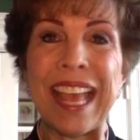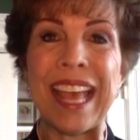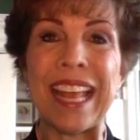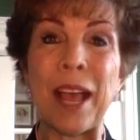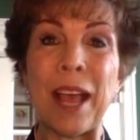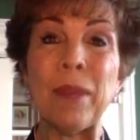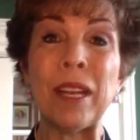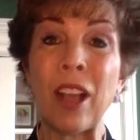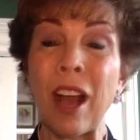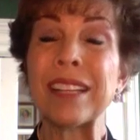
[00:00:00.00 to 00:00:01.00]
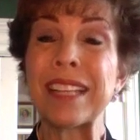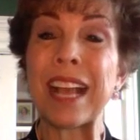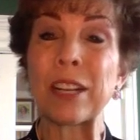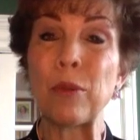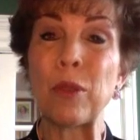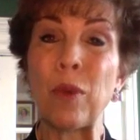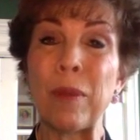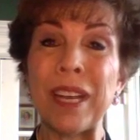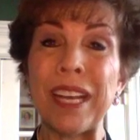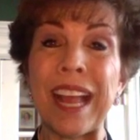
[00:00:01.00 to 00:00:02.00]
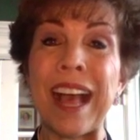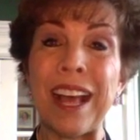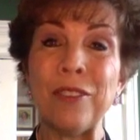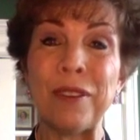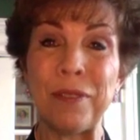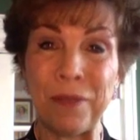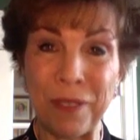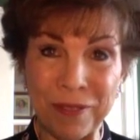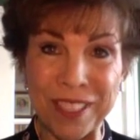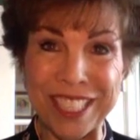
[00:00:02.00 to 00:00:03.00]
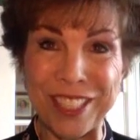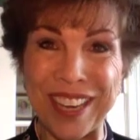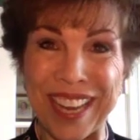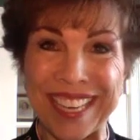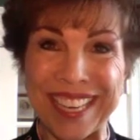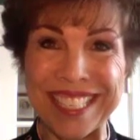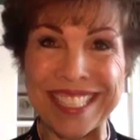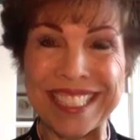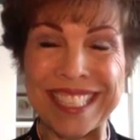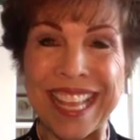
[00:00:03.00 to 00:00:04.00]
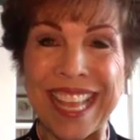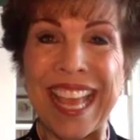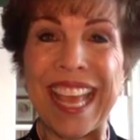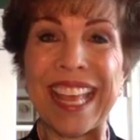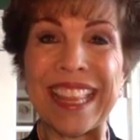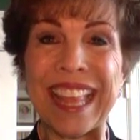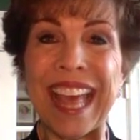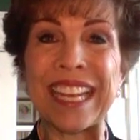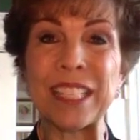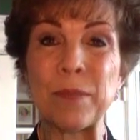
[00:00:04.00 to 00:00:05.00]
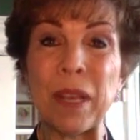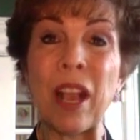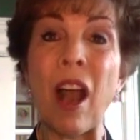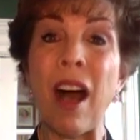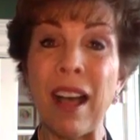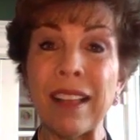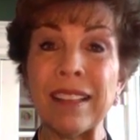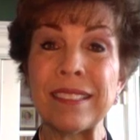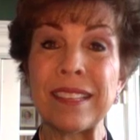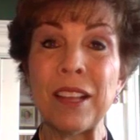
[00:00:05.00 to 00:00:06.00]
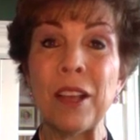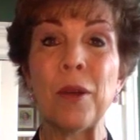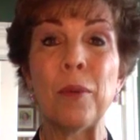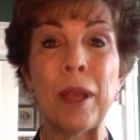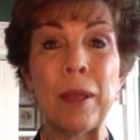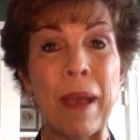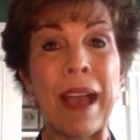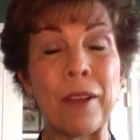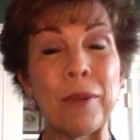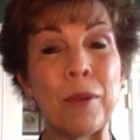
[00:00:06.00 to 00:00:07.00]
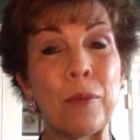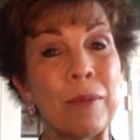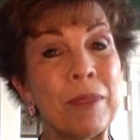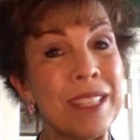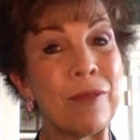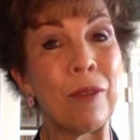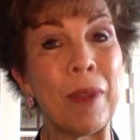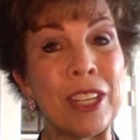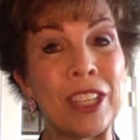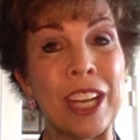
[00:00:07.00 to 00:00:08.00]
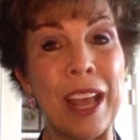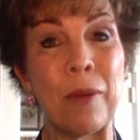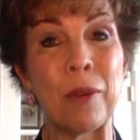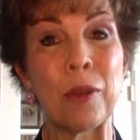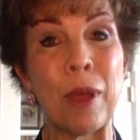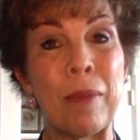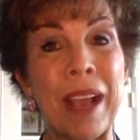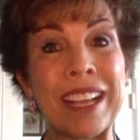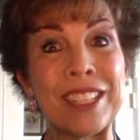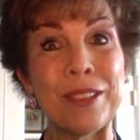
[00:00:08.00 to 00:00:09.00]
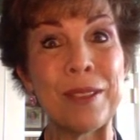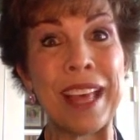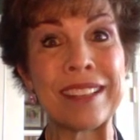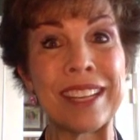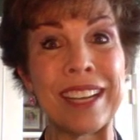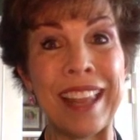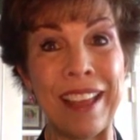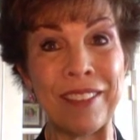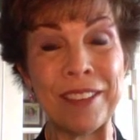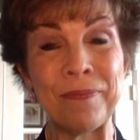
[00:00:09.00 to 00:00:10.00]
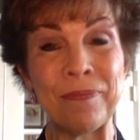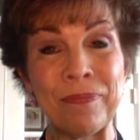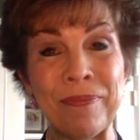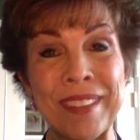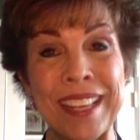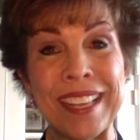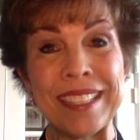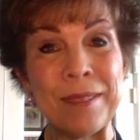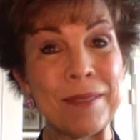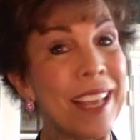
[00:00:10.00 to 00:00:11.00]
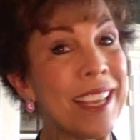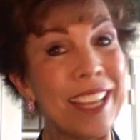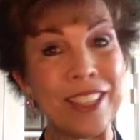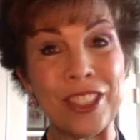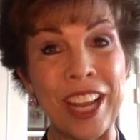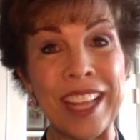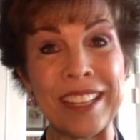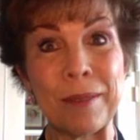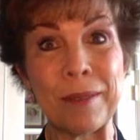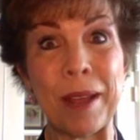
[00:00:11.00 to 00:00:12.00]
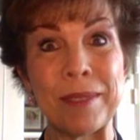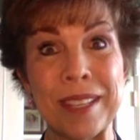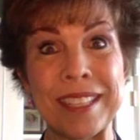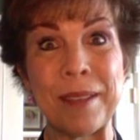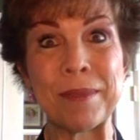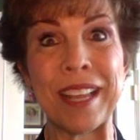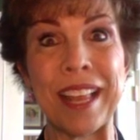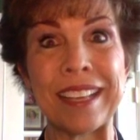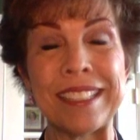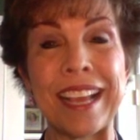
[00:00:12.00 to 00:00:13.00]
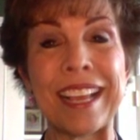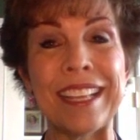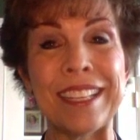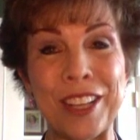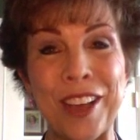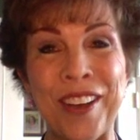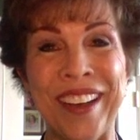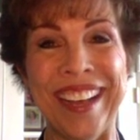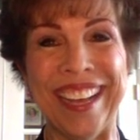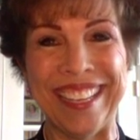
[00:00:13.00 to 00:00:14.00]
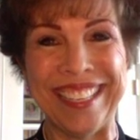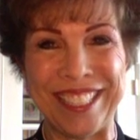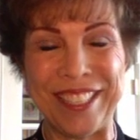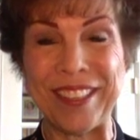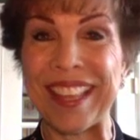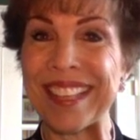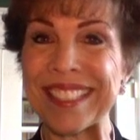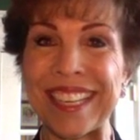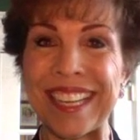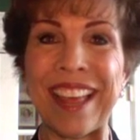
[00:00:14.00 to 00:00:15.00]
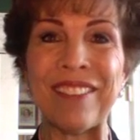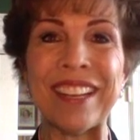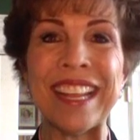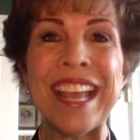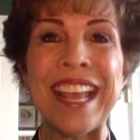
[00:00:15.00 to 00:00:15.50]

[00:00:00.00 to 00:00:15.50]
And I'm in contact with women in 152 nations, and that is because way back with the Women's Information Network, way back in 2011, seems like yesterday, and sometimes it seems like decades ago, in 2011,